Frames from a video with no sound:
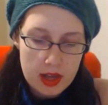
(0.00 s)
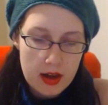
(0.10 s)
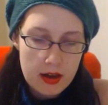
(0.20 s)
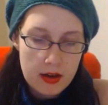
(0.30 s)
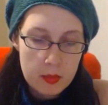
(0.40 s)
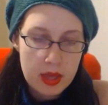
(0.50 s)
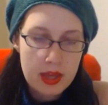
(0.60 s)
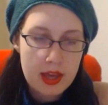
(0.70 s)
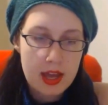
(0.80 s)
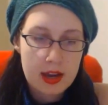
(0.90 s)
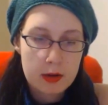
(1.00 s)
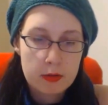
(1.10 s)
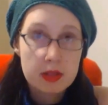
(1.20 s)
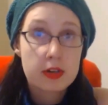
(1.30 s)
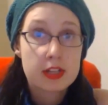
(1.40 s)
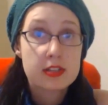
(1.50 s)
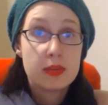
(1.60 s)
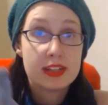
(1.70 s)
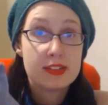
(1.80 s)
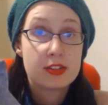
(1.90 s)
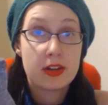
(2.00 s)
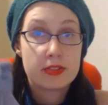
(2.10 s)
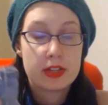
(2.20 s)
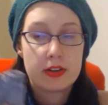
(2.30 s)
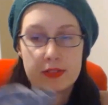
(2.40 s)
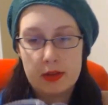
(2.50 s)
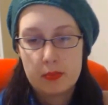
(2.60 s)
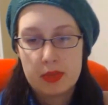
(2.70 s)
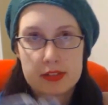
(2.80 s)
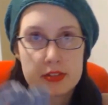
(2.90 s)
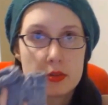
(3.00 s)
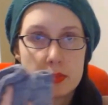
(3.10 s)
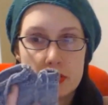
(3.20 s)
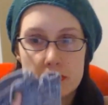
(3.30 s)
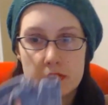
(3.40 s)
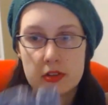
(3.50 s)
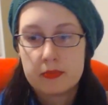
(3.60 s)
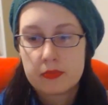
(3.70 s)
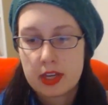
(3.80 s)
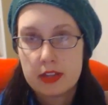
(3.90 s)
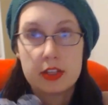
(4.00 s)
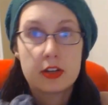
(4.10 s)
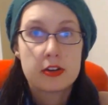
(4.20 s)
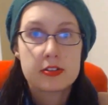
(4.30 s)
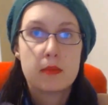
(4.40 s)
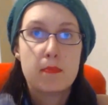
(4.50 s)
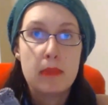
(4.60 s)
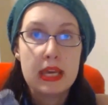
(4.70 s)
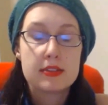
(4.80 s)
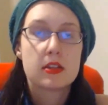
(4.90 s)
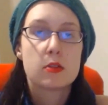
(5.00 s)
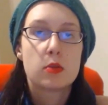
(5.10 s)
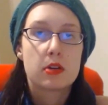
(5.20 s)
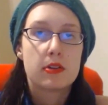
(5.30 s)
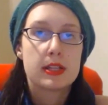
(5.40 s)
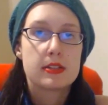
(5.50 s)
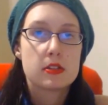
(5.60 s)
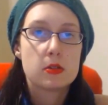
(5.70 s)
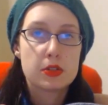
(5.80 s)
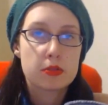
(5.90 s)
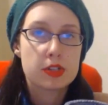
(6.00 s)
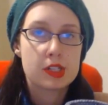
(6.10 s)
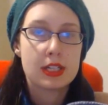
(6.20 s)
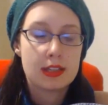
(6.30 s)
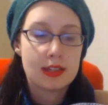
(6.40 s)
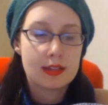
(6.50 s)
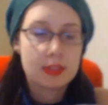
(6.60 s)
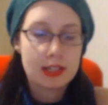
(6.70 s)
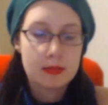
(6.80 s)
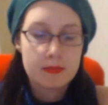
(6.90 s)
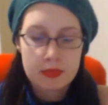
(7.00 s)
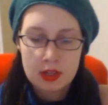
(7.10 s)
And I really wanted to make these gloves out of it because they're beautiful, and the yarn is amazing to work with. It's so squishy and lovely.